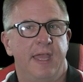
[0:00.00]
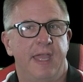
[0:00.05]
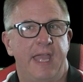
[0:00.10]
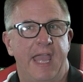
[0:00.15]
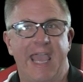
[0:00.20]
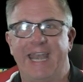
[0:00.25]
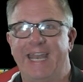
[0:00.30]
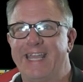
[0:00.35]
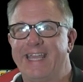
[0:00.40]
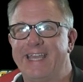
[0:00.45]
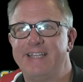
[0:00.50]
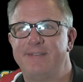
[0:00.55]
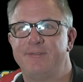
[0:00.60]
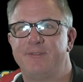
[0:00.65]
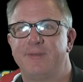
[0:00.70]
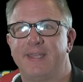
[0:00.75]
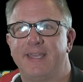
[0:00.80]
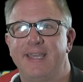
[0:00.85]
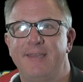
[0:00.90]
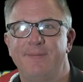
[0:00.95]
And it
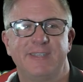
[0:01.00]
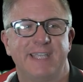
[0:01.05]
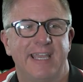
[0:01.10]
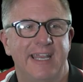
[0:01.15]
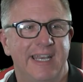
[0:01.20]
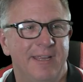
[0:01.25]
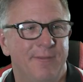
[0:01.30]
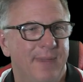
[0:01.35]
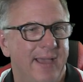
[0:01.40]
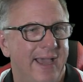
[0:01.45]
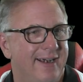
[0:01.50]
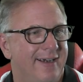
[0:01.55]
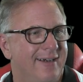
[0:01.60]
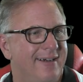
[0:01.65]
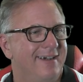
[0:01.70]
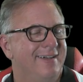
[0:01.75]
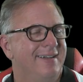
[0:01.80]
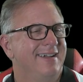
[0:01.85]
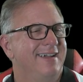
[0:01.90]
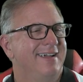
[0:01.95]
keeps getting better.
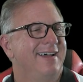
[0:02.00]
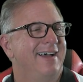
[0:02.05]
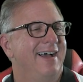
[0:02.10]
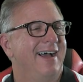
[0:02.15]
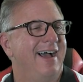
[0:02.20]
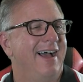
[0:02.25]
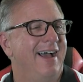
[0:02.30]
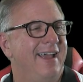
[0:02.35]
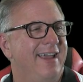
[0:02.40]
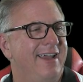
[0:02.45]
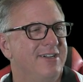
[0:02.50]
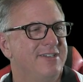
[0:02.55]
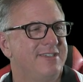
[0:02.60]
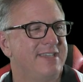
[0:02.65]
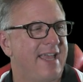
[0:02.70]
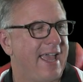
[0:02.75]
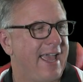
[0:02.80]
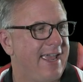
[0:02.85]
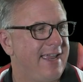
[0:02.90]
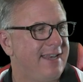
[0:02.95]
Here's
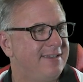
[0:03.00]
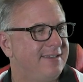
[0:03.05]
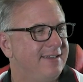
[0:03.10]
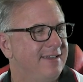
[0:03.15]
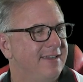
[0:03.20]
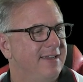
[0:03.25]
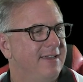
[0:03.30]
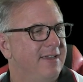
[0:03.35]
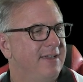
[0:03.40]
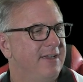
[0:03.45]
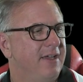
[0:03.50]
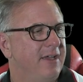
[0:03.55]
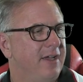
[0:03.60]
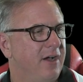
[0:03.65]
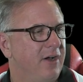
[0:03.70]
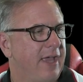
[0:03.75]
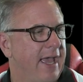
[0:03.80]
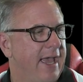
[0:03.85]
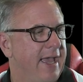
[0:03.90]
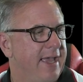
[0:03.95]
8.
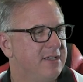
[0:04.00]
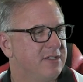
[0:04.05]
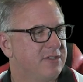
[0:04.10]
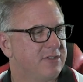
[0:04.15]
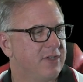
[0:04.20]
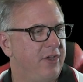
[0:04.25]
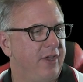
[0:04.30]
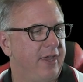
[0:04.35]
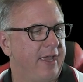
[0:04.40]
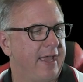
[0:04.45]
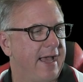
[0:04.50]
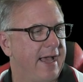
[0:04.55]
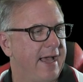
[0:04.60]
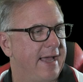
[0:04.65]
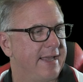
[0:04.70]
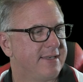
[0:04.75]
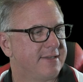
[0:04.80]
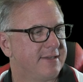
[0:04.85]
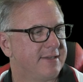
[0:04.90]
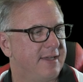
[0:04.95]
Okay, so you
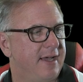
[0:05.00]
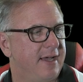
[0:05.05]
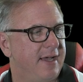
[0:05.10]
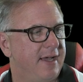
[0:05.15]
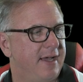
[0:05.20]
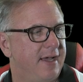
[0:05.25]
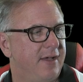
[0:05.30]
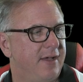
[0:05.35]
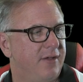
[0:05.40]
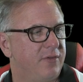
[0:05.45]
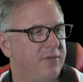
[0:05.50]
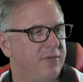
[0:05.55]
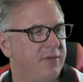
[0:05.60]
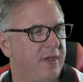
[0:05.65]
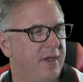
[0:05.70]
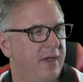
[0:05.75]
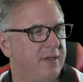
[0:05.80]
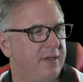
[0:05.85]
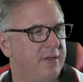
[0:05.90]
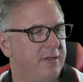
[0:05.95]
got,
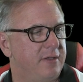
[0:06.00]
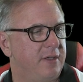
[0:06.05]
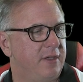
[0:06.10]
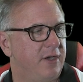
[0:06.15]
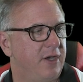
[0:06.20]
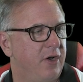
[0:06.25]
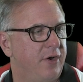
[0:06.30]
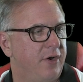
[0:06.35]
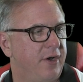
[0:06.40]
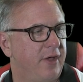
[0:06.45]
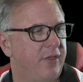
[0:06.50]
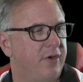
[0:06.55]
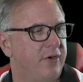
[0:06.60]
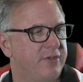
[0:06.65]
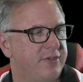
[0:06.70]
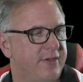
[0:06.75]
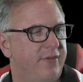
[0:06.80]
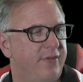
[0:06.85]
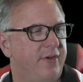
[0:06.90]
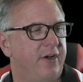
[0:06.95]
another
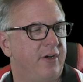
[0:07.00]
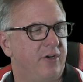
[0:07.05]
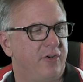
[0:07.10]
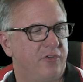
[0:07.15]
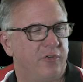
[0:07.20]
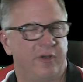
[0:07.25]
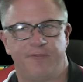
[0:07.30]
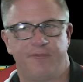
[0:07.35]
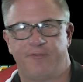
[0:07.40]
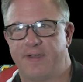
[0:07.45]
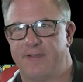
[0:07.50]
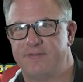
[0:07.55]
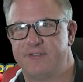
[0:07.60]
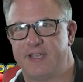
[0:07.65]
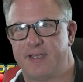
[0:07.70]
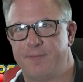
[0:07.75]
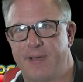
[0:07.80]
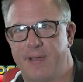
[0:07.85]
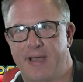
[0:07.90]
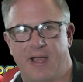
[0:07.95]
725
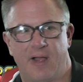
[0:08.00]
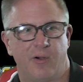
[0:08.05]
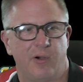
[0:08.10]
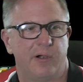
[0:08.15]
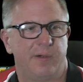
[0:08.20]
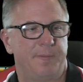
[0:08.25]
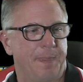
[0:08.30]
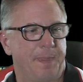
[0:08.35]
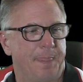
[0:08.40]
gem power.